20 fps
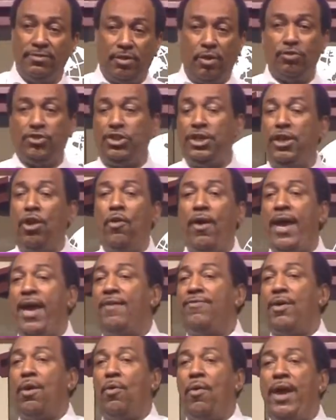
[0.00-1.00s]
So she don't
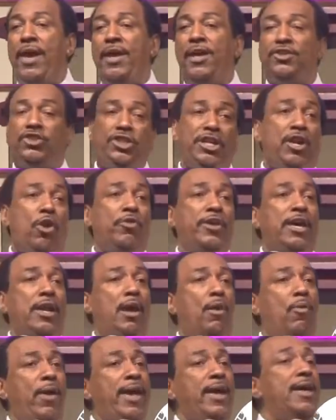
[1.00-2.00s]
have her way, or she don't get
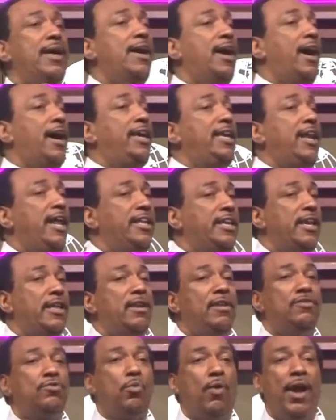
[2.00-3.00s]
her way, or he doesn't
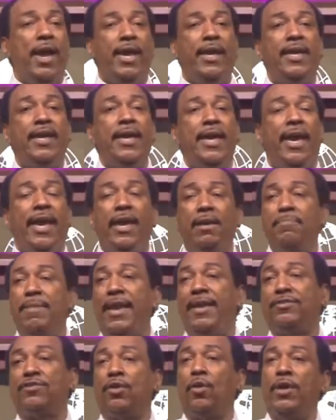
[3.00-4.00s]
get his way.
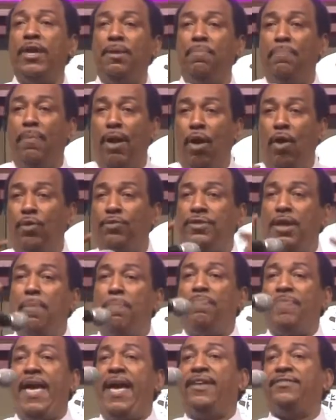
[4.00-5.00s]
Amen. So he blows
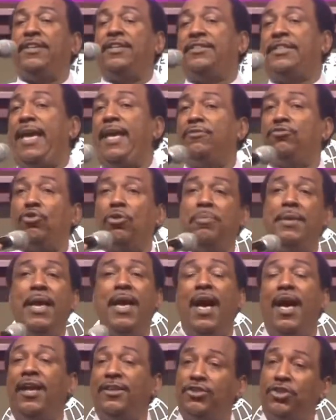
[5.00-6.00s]
up, has a tantrum
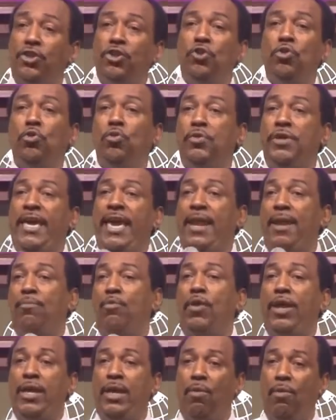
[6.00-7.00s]
until you get
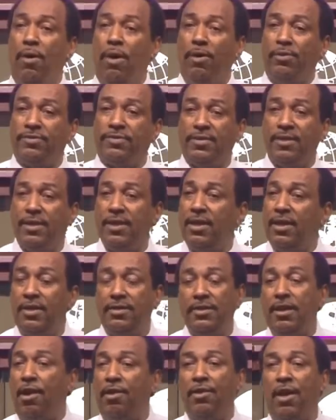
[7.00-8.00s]
him what he wants.
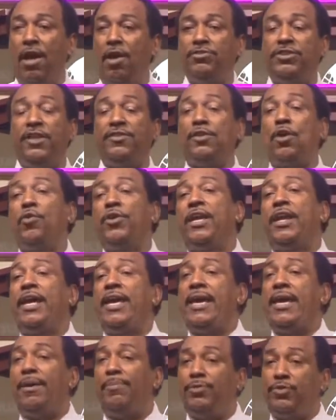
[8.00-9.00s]
No, no, just go get
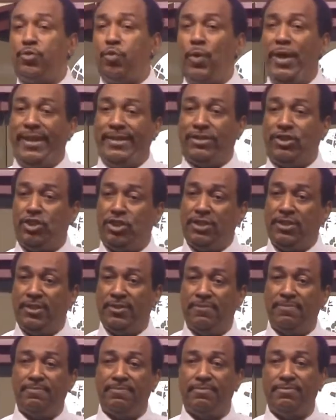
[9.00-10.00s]
an elm switch.
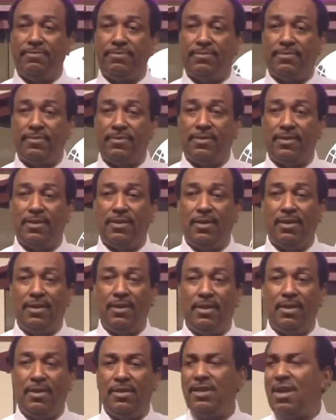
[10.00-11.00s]

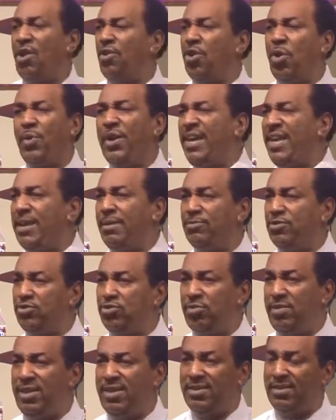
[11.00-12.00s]
Y'all don't know what an elm
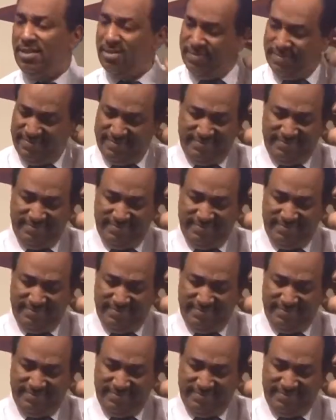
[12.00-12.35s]
tree is.